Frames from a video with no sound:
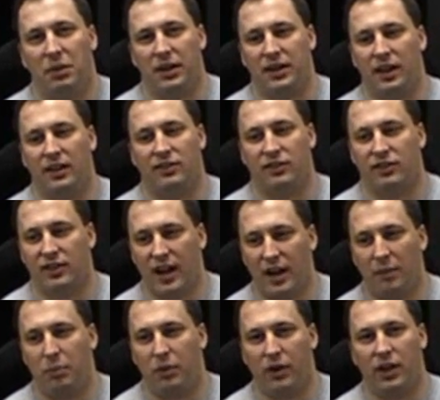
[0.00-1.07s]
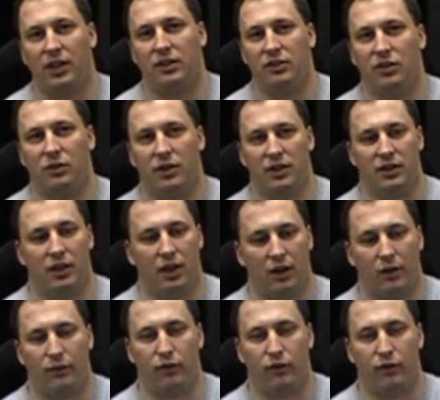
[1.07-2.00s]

because there's not a point in doing,